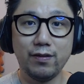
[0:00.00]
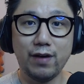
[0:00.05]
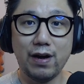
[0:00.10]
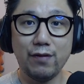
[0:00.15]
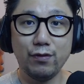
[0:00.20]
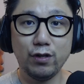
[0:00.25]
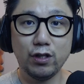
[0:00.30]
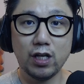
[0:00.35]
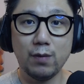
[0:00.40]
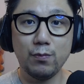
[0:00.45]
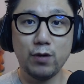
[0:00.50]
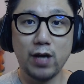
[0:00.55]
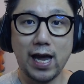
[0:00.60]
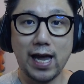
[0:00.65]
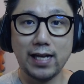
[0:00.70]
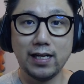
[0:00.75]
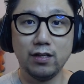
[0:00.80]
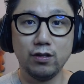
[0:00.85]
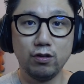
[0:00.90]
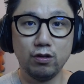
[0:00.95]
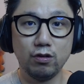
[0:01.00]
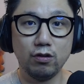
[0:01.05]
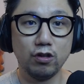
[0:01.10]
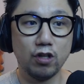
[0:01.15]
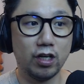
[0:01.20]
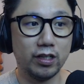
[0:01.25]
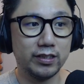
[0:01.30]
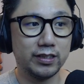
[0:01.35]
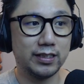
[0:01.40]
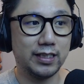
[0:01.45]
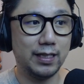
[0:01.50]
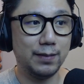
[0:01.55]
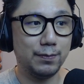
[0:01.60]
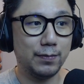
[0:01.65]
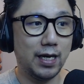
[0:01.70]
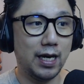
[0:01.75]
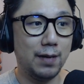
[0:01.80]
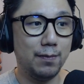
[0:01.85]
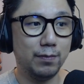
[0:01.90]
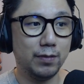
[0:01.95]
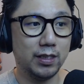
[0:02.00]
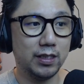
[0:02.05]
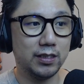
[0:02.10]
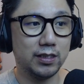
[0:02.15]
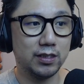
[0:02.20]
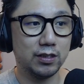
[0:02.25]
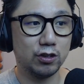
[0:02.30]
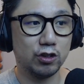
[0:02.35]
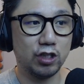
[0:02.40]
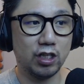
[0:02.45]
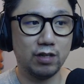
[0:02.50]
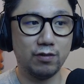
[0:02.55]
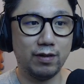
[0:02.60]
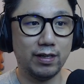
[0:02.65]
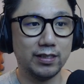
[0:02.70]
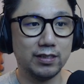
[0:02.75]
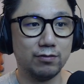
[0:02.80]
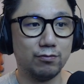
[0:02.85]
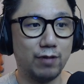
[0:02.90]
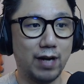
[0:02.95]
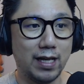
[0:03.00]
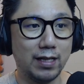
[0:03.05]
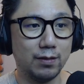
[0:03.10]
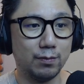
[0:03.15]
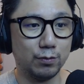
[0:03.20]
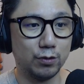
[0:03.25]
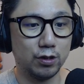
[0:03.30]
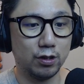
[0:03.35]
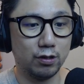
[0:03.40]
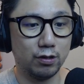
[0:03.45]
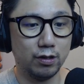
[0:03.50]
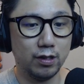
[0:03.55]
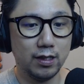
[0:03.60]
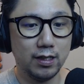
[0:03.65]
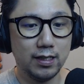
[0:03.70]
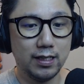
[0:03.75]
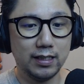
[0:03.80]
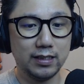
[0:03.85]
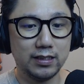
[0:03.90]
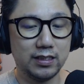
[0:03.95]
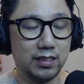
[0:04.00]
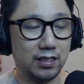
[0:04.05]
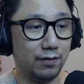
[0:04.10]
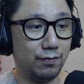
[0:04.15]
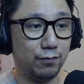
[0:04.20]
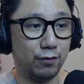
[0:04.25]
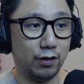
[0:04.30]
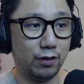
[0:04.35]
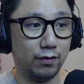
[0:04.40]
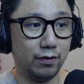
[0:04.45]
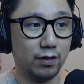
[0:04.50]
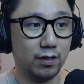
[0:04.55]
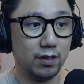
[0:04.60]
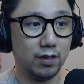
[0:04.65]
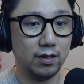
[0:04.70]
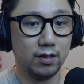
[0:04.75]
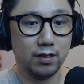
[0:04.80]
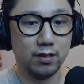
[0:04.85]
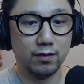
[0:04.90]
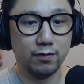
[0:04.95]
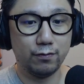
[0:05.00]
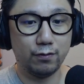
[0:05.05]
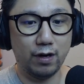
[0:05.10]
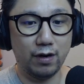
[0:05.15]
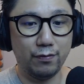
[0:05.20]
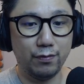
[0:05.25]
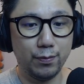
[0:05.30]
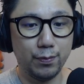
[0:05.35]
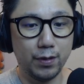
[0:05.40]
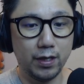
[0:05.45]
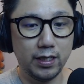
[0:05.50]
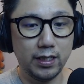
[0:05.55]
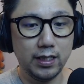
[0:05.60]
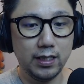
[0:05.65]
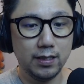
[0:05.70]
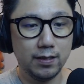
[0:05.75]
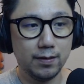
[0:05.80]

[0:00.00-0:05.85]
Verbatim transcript: Every time you add a non-Steam game, this generates a random. So it's different for everybody.